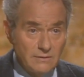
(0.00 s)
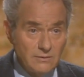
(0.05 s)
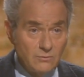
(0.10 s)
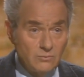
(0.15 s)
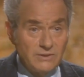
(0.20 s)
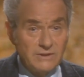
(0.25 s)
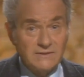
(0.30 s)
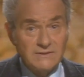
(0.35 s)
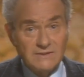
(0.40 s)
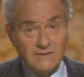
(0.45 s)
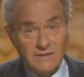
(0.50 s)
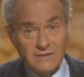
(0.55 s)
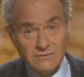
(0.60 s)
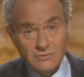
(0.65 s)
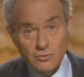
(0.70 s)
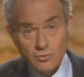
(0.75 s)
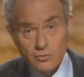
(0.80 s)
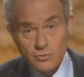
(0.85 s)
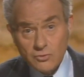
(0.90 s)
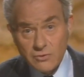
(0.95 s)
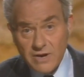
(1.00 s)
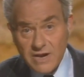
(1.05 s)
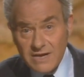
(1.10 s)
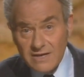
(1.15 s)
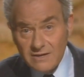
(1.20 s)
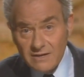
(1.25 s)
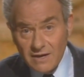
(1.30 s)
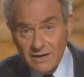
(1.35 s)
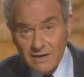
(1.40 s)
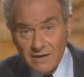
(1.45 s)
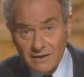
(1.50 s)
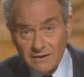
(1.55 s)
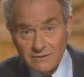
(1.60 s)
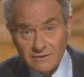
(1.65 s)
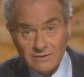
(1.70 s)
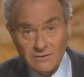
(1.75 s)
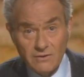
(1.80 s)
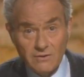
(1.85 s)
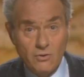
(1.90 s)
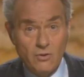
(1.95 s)
with a certain
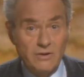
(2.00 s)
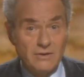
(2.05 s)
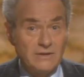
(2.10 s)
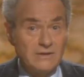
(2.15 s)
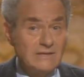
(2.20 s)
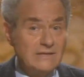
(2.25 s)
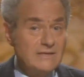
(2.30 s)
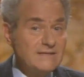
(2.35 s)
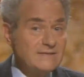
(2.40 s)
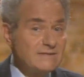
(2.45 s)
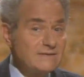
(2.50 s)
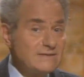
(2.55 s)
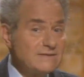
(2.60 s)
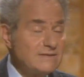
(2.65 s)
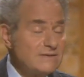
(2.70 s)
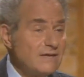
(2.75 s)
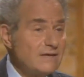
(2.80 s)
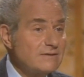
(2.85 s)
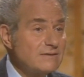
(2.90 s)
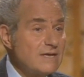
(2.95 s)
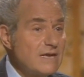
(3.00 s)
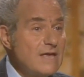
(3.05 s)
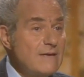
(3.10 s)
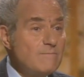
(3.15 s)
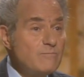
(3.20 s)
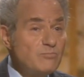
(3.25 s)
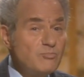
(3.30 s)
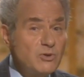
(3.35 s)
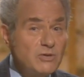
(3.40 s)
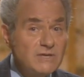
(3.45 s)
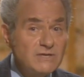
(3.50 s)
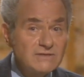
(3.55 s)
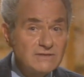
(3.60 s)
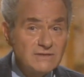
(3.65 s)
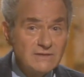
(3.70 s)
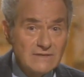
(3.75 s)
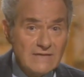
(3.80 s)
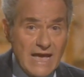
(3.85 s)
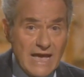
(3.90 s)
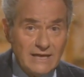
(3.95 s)
rigor, or at least a certain
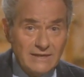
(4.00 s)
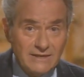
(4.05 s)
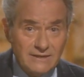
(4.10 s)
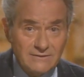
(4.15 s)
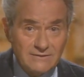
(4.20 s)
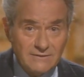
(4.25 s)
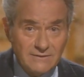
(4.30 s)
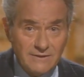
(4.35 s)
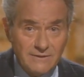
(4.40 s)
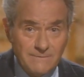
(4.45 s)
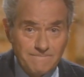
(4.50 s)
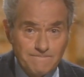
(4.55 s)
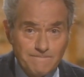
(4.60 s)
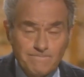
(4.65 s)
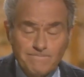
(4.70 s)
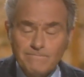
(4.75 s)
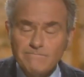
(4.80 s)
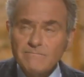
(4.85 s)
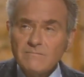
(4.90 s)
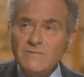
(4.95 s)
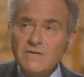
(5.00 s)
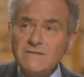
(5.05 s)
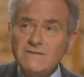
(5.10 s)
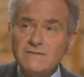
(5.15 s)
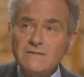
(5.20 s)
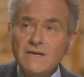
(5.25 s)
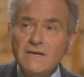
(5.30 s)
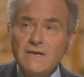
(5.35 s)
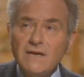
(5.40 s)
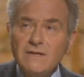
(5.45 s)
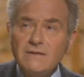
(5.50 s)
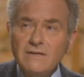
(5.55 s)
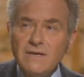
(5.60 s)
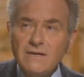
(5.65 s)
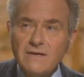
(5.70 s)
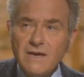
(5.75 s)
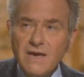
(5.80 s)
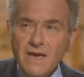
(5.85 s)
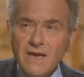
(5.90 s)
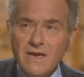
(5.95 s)
impersonality. This
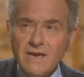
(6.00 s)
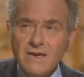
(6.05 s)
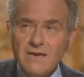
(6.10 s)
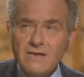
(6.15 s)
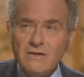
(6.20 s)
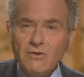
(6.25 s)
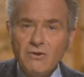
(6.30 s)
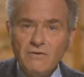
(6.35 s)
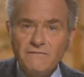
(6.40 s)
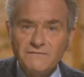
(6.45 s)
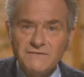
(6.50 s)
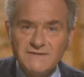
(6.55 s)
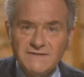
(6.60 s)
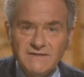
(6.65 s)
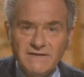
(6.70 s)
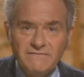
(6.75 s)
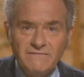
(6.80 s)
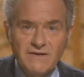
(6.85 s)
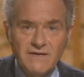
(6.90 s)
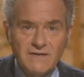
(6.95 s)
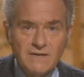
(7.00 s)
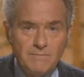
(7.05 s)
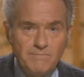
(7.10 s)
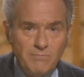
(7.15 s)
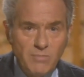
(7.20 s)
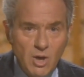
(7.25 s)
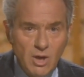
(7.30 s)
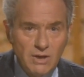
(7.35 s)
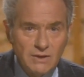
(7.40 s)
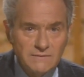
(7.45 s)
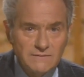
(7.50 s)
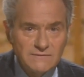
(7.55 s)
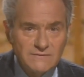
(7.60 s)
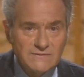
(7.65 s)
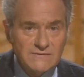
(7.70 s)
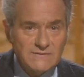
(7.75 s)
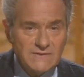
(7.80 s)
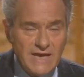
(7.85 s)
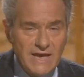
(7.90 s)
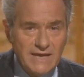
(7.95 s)
decay of civic
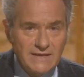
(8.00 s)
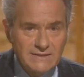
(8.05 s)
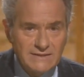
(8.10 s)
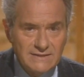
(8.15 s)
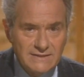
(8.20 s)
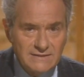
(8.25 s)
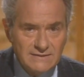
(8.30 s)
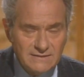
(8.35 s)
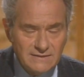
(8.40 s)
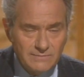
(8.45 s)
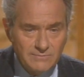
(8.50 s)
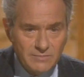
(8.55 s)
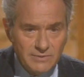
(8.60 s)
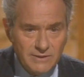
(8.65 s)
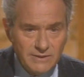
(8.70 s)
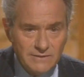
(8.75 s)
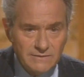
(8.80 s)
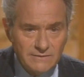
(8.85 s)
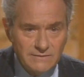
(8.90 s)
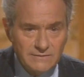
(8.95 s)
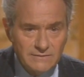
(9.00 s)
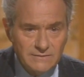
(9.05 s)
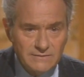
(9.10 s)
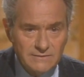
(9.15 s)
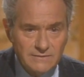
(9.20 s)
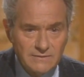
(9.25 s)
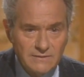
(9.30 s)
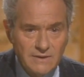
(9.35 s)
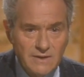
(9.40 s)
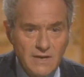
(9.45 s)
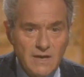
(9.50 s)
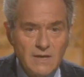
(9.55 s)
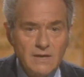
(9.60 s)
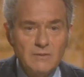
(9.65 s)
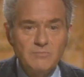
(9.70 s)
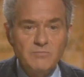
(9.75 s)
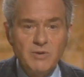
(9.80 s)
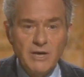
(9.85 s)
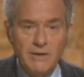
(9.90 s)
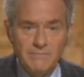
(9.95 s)
bonds and disciplines
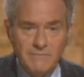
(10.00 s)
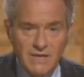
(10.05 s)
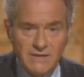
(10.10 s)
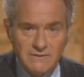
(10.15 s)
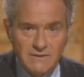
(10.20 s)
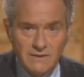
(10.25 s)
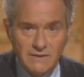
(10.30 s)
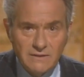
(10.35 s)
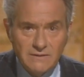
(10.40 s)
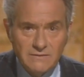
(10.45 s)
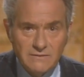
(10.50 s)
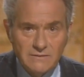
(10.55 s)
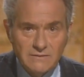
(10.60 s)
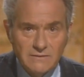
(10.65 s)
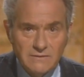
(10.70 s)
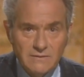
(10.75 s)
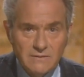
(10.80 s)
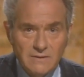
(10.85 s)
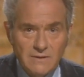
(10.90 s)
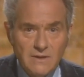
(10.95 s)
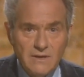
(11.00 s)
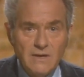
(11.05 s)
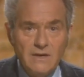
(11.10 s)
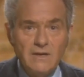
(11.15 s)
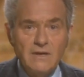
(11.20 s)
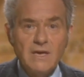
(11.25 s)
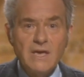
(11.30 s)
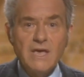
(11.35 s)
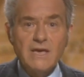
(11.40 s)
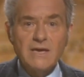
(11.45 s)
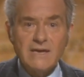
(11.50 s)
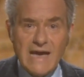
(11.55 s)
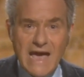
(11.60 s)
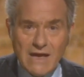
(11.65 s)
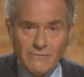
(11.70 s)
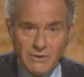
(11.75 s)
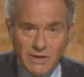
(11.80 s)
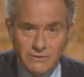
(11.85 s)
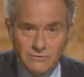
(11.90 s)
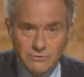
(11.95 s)
permitted,
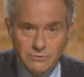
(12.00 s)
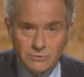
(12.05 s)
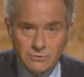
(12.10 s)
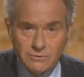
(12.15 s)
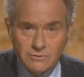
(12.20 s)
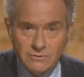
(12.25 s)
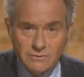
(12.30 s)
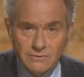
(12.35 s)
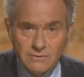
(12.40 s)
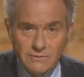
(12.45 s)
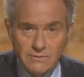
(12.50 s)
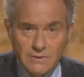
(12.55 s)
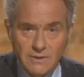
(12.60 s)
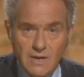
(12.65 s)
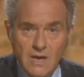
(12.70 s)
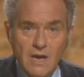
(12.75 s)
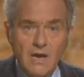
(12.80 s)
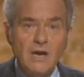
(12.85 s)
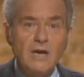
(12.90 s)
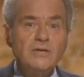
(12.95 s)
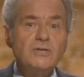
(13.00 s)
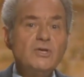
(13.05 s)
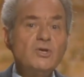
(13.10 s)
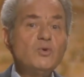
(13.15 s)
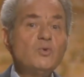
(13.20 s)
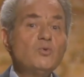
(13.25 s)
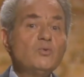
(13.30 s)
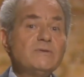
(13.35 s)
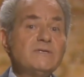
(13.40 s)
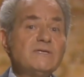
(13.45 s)
encouraged, a new